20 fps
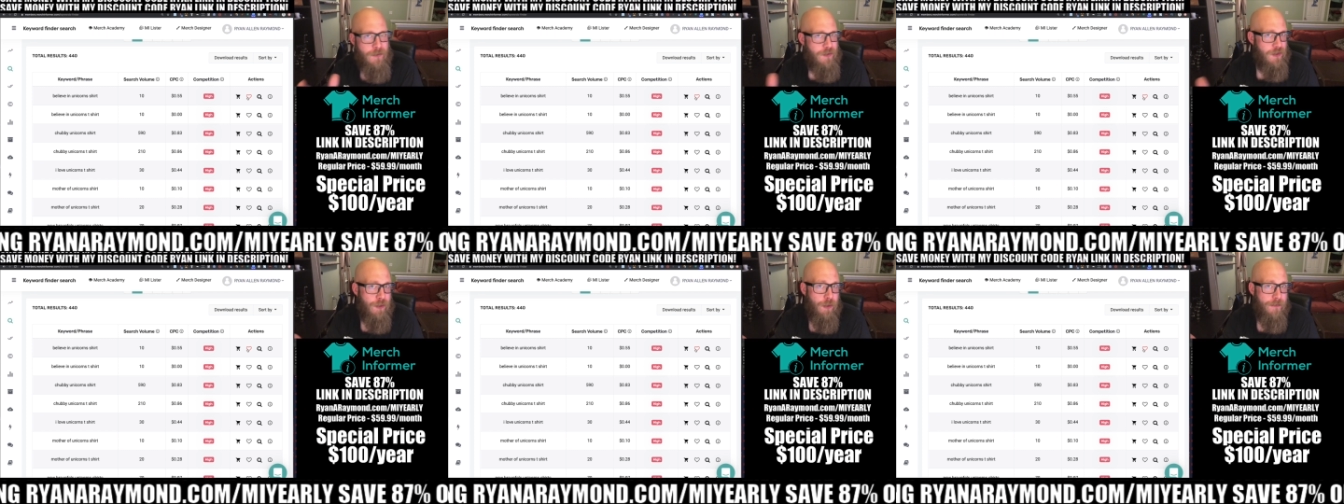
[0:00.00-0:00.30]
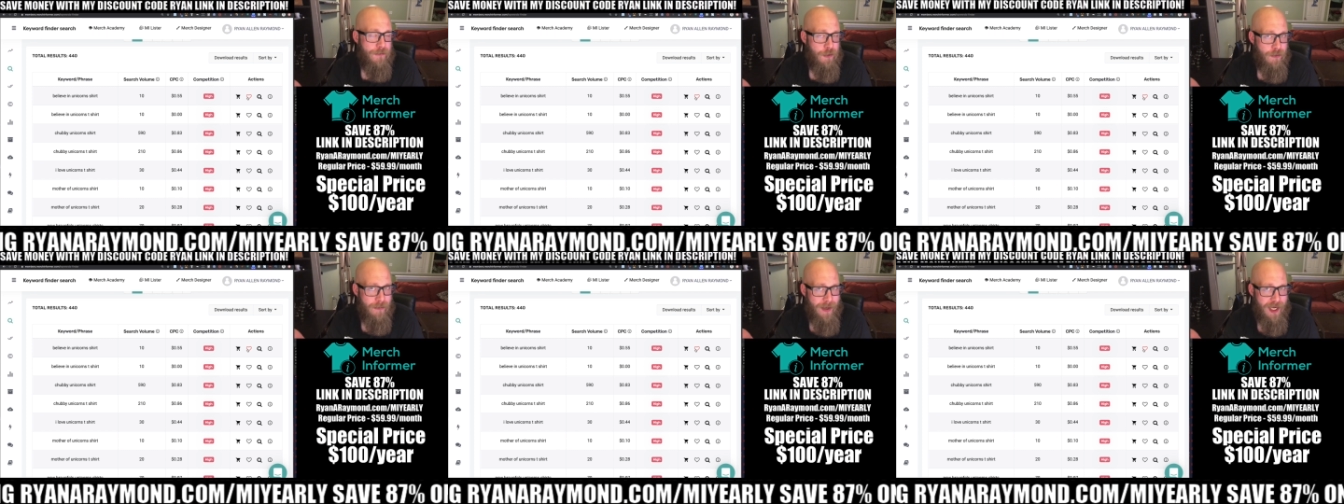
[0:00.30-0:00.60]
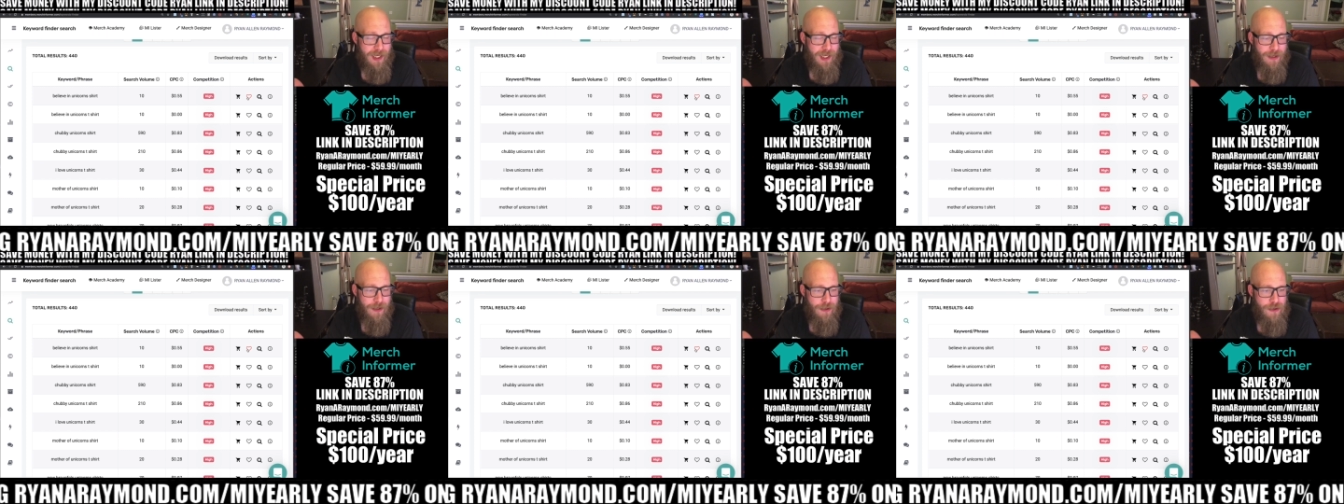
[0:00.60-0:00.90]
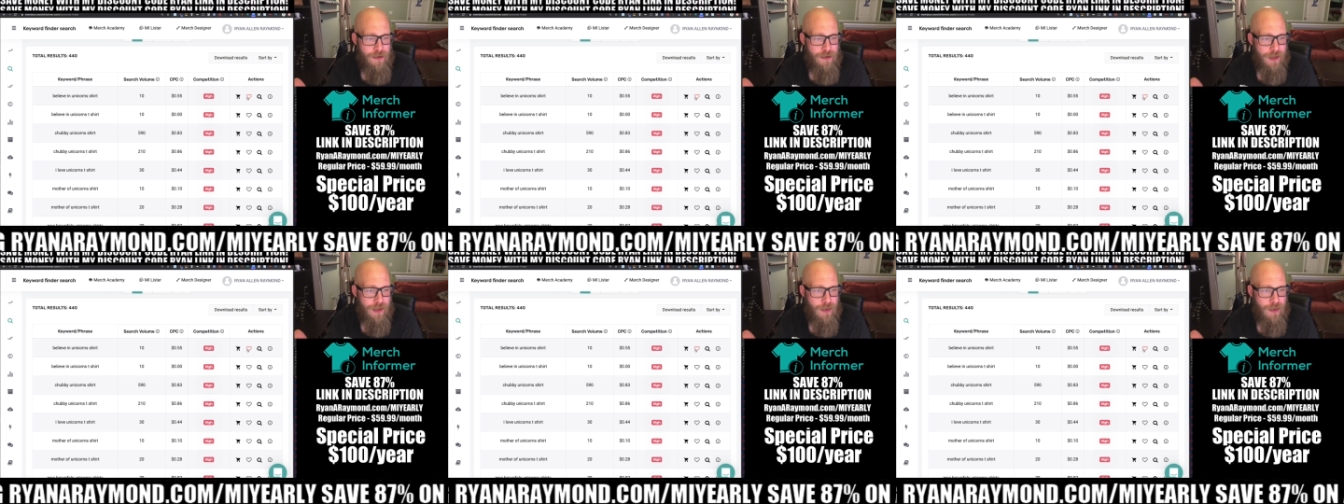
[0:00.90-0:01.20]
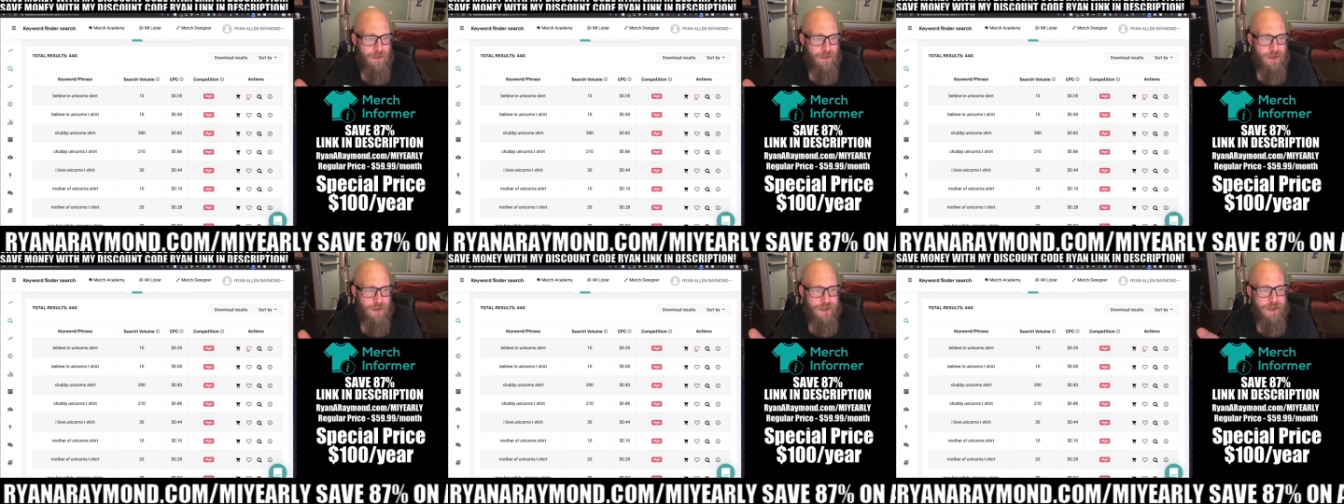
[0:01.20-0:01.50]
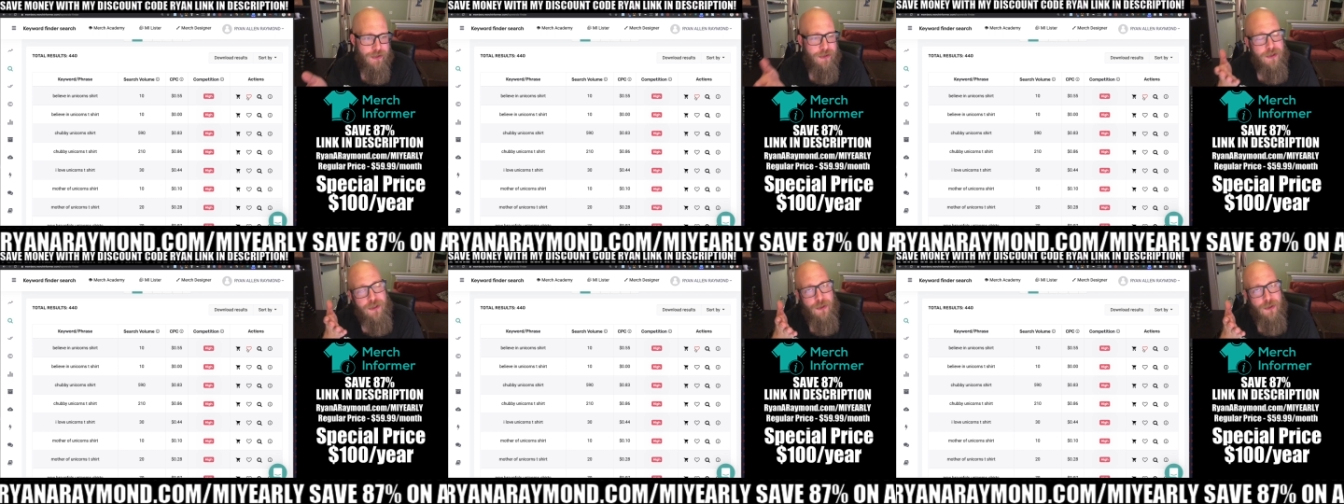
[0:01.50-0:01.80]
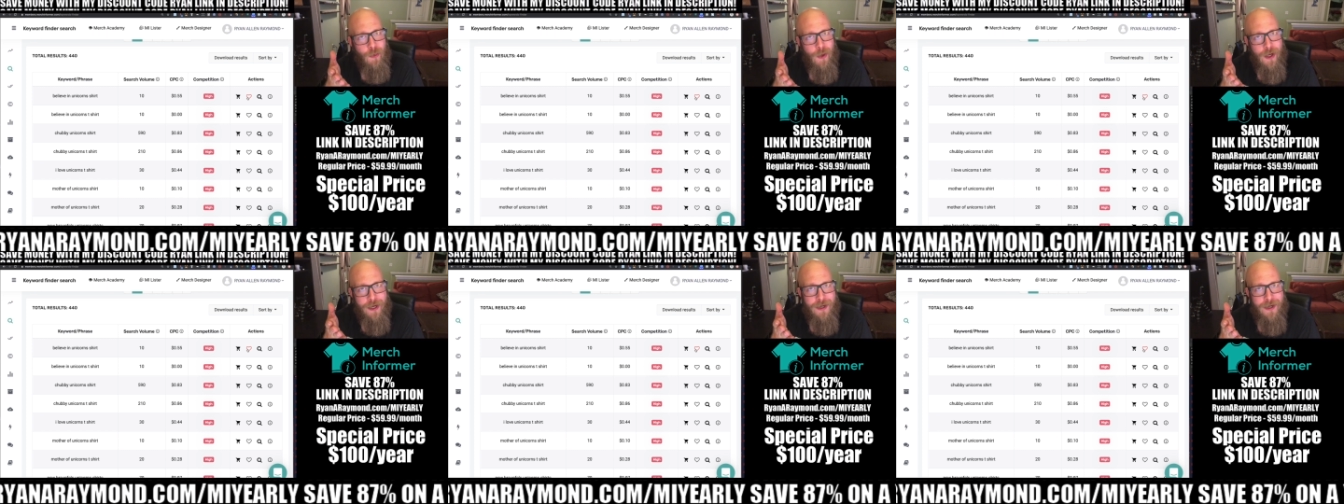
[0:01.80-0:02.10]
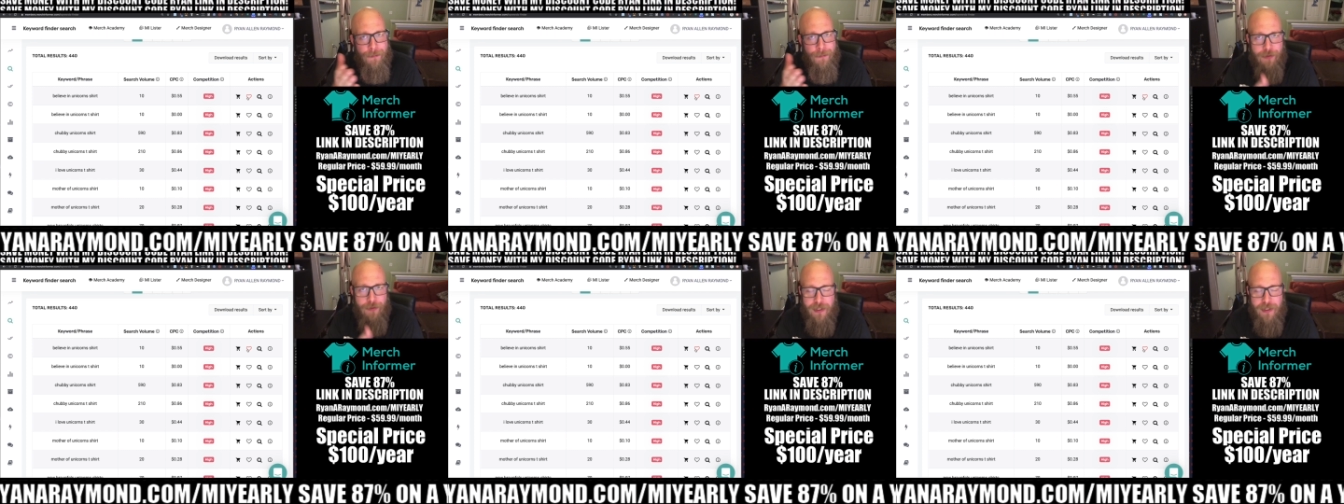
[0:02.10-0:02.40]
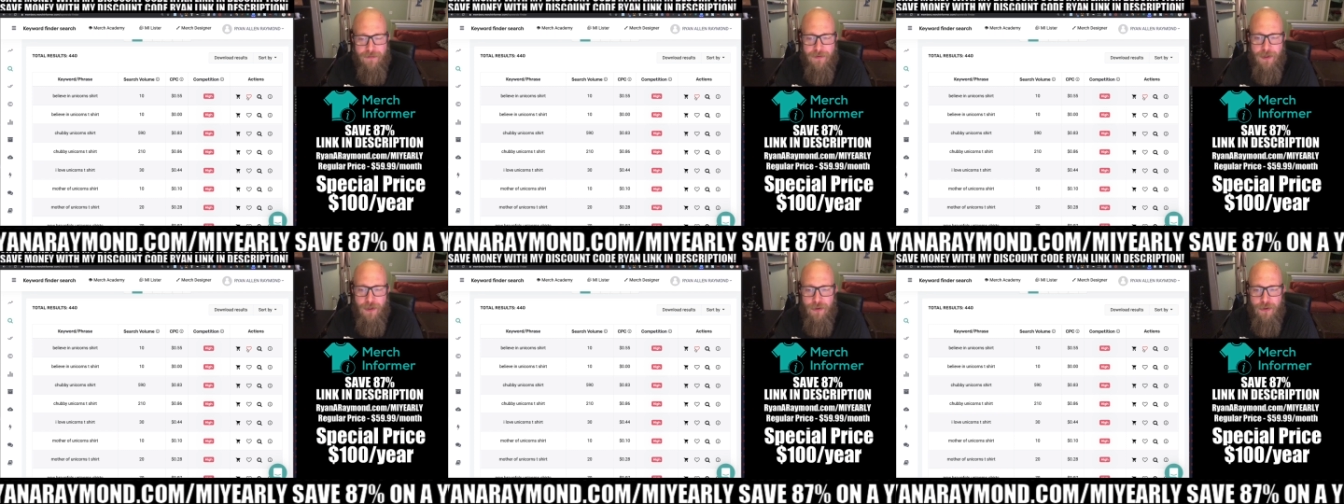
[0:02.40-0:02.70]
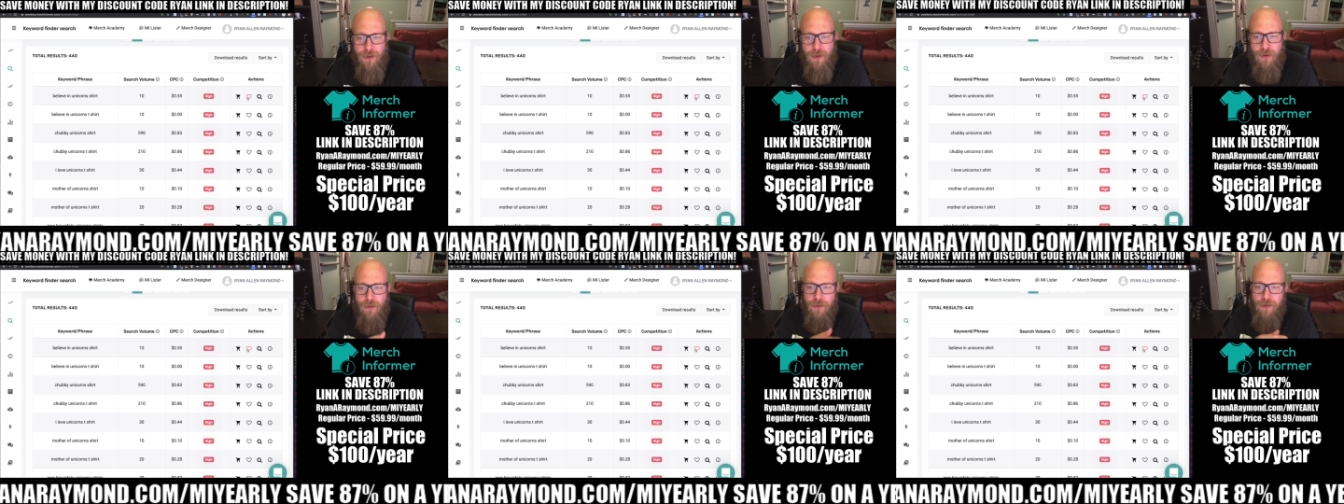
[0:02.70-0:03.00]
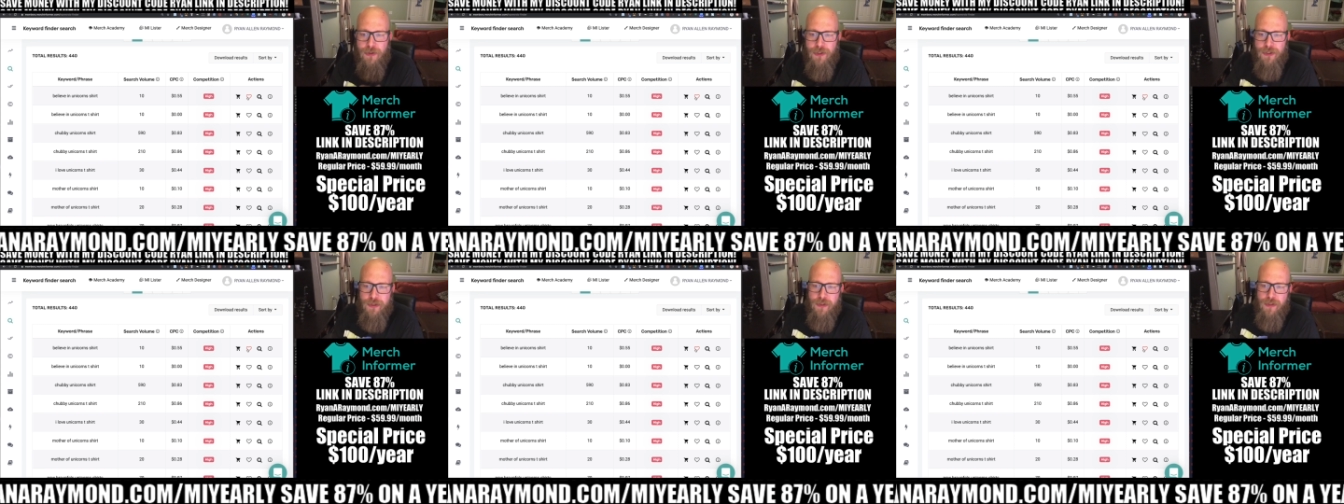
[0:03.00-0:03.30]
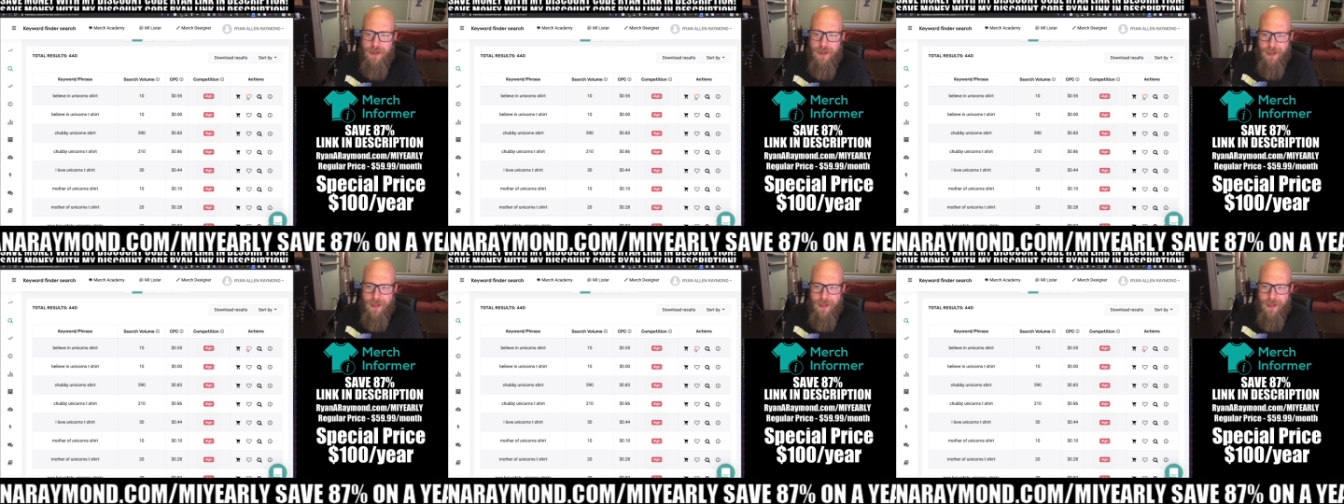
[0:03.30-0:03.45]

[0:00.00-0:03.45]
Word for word: So if you're making a unicorn shirt and you wanted a believe in unicorn shirt,